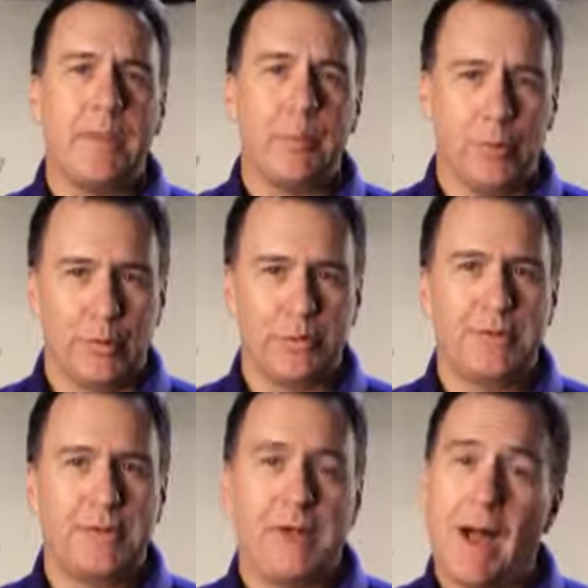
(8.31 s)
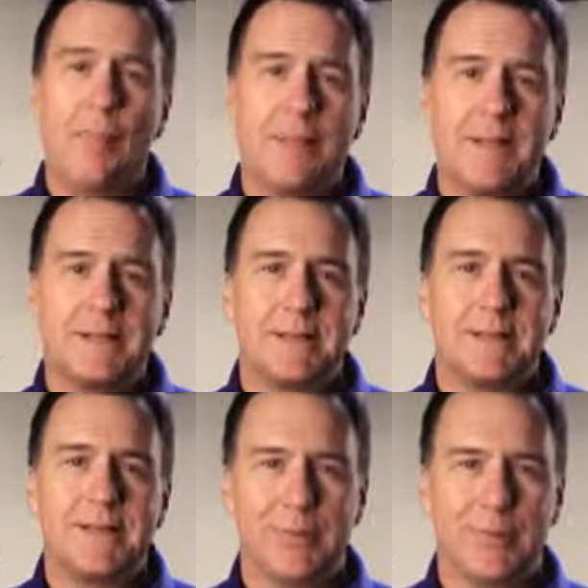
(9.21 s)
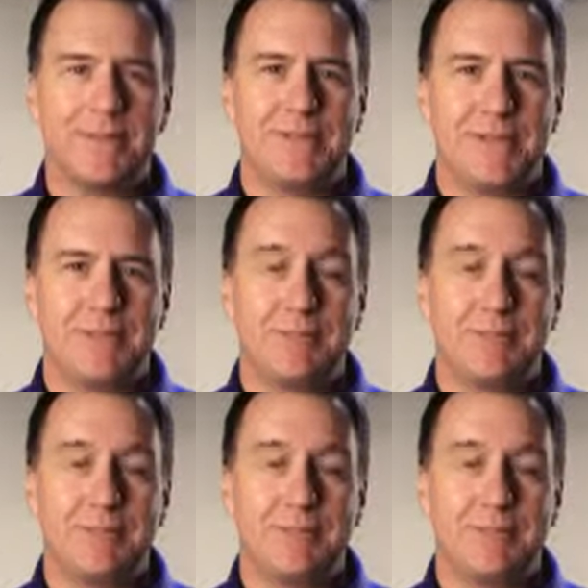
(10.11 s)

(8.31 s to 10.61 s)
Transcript: and produce complex simplicity.